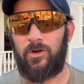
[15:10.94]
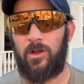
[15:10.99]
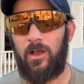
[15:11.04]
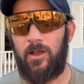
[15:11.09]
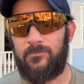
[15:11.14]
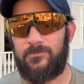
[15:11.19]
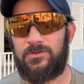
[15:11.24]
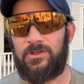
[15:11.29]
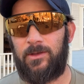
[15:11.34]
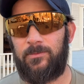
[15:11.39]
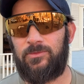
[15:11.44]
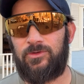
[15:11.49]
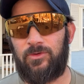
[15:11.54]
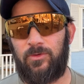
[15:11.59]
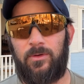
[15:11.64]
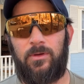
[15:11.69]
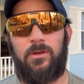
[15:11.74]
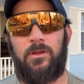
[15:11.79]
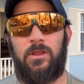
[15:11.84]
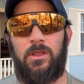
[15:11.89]
of some
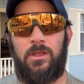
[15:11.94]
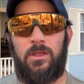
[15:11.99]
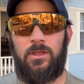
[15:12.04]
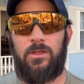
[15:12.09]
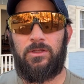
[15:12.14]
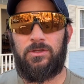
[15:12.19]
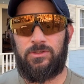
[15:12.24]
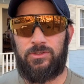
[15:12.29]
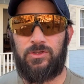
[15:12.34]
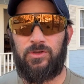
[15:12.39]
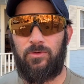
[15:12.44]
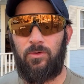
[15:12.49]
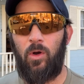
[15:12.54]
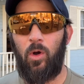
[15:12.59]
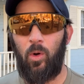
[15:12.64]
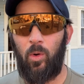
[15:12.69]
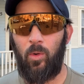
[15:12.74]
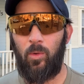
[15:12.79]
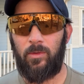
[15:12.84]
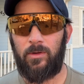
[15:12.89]
sort to
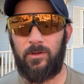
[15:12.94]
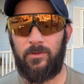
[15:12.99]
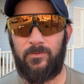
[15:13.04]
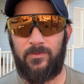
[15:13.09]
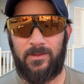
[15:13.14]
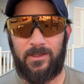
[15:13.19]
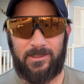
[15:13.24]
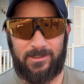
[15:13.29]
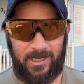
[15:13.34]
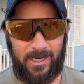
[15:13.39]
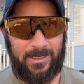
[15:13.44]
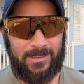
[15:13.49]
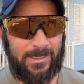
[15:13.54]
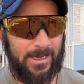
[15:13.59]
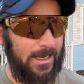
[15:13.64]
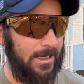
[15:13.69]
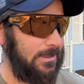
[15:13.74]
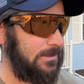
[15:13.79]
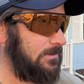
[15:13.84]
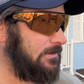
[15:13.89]
hold the
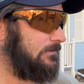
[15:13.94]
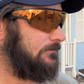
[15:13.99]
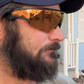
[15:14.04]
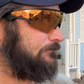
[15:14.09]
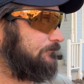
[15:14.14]
TitanX.